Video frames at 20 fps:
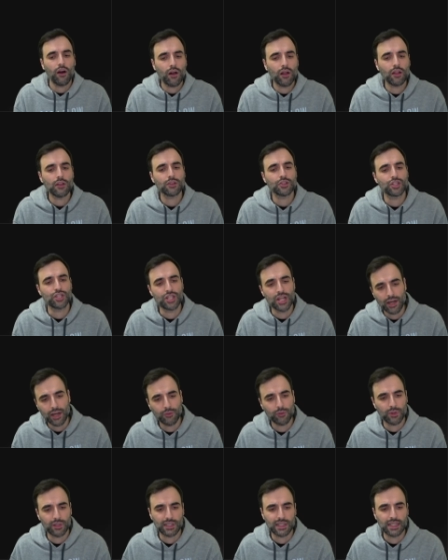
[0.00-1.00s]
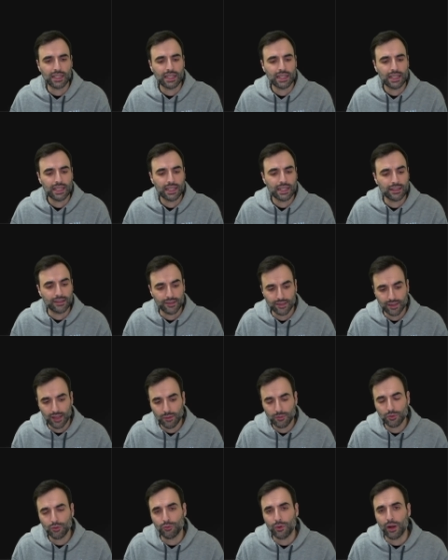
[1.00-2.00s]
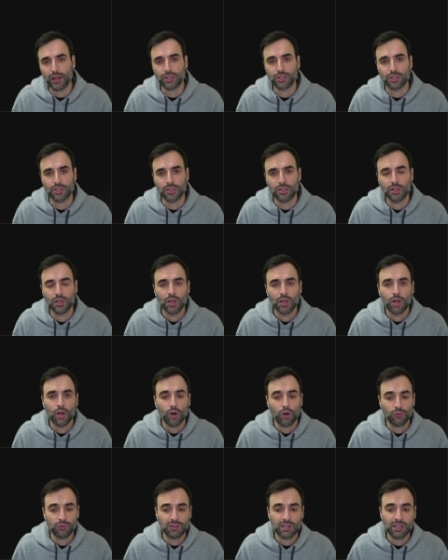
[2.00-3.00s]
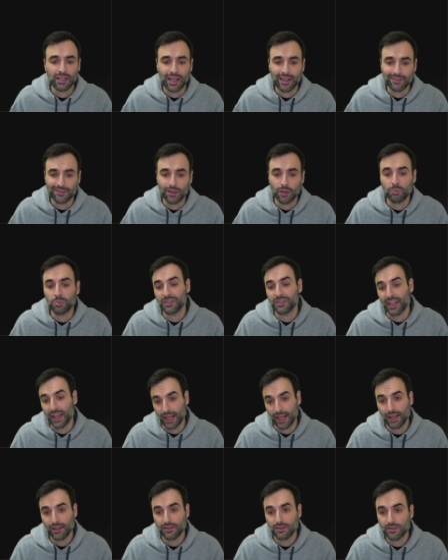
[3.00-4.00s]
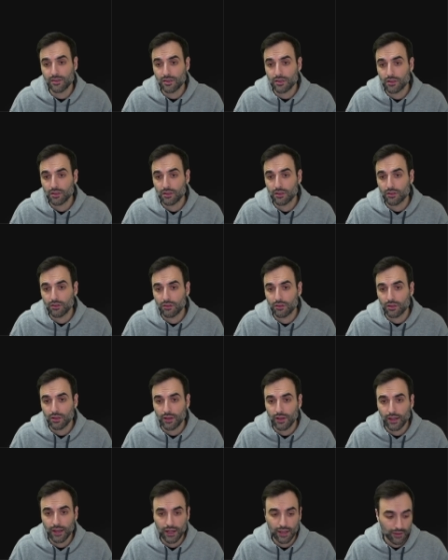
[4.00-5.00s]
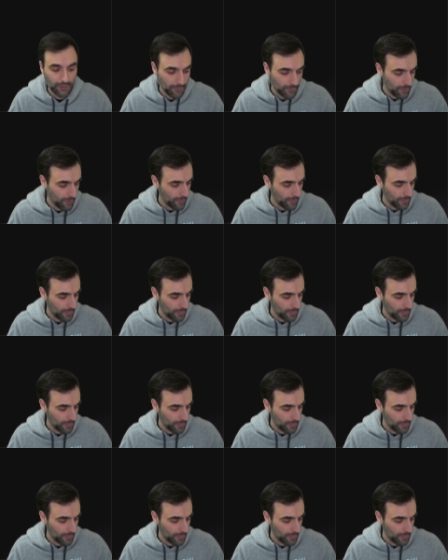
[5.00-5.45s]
all generally in the same direction over the last couple decades. Okay?